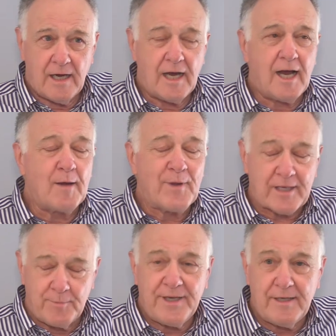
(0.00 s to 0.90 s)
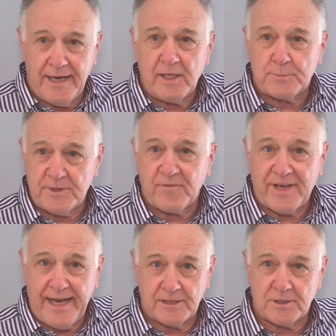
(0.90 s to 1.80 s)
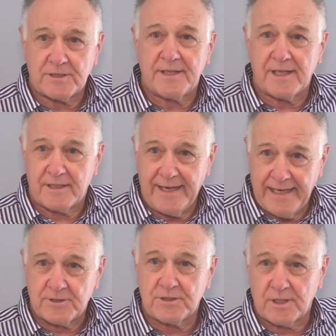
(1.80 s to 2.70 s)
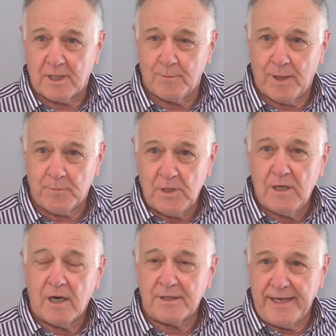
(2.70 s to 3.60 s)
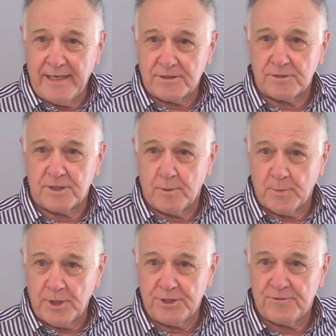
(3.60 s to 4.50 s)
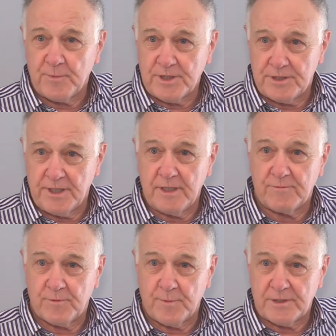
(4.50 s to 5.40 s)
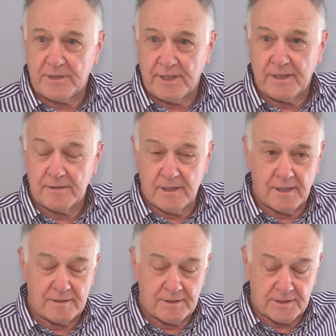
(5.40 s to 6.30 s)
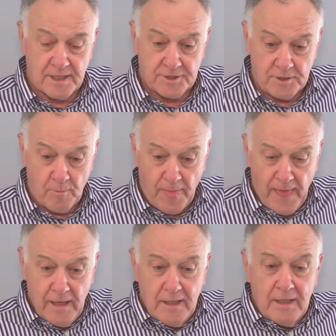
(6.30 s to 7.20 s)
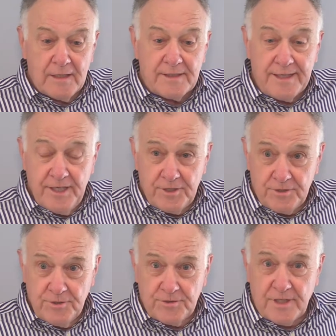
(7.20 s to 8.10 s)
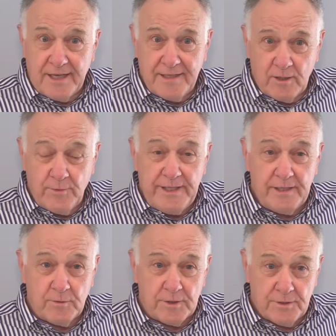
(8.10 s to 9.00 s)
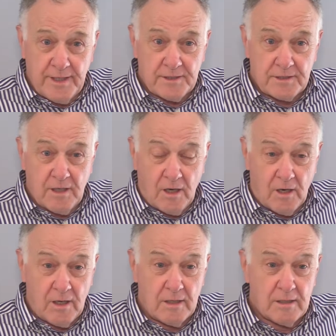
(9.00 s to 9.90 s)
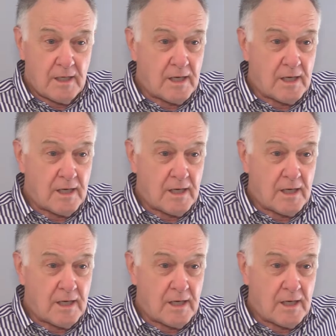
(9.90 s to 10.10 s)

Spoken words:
I'm not committed to any specific answers. I think the answers that come up are the answers that emerge from the city and from the city discussion. The issues that I think we need to address are